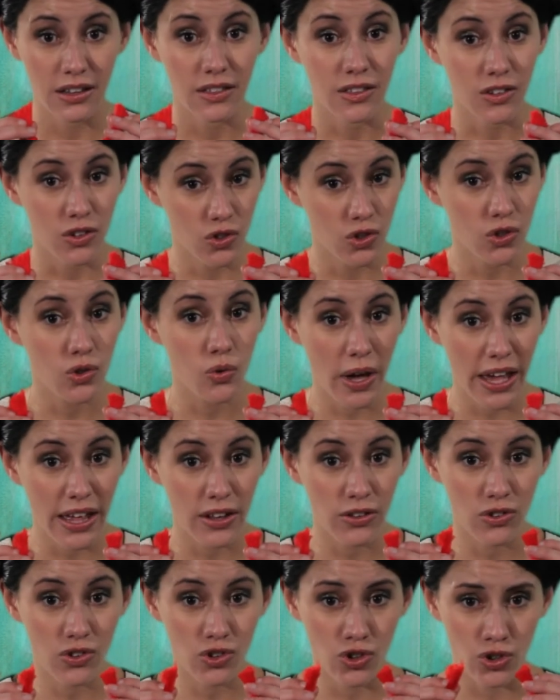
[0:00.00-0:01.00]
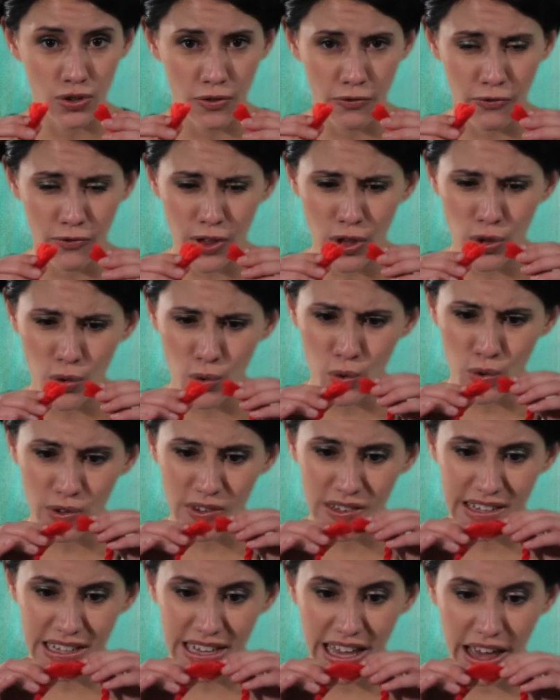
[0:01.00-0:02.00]
The two ends should fuse
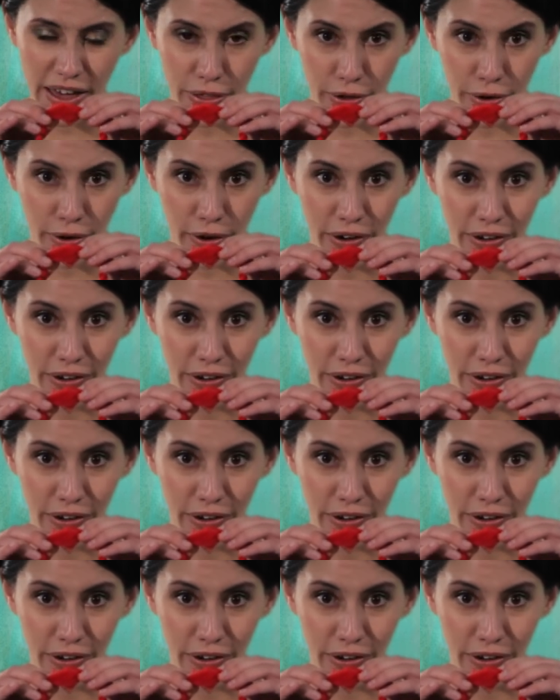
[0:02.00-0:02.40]
together.